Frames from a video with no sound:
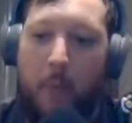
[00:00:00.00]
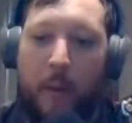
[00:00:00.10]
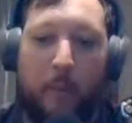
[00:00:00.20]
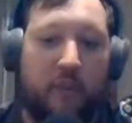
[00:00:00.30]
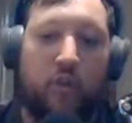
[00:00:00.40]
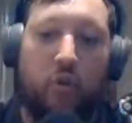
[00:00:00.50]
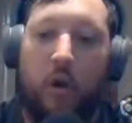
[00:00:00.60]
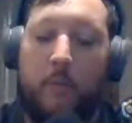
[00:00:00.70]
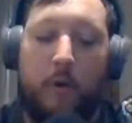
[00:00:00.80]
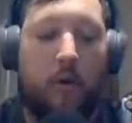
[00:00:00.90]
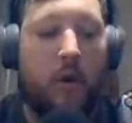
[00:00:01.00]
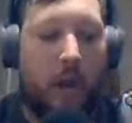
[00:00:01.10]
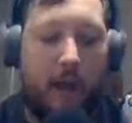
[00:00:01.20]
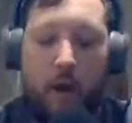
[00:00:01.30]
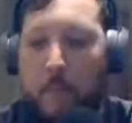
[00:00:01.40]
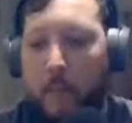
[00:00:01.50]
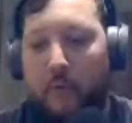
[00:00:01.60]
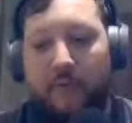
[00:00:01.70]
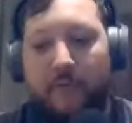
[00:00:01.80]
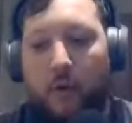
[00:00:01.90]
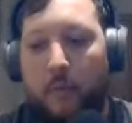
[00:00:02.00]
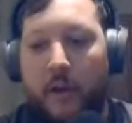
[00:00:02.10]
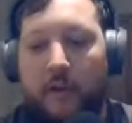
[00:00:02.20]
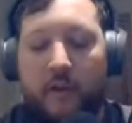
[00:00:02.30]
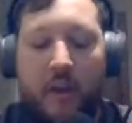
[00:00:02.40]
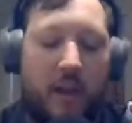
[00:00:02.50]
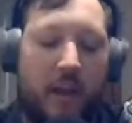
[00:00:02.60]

Hope it was enjoyable, and hope it was informative.